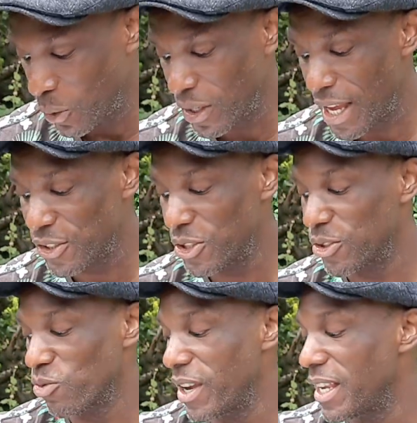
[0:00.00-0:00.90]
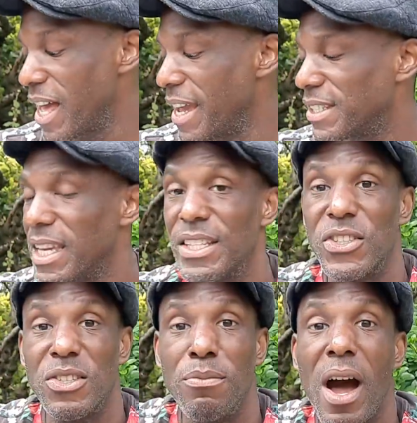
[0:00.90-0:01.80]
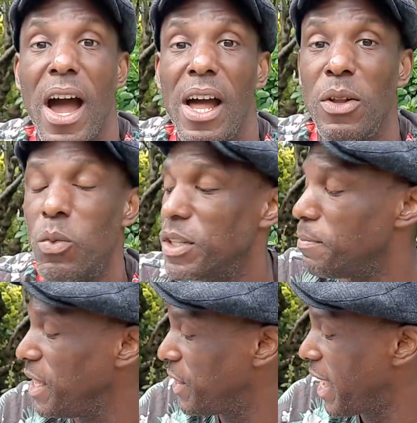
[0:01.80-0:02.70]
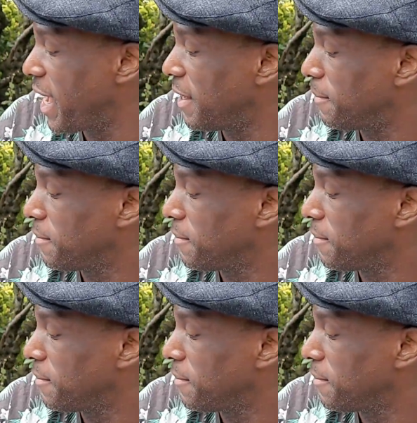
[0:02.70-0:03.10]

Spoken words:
Augustus realized his smile would be there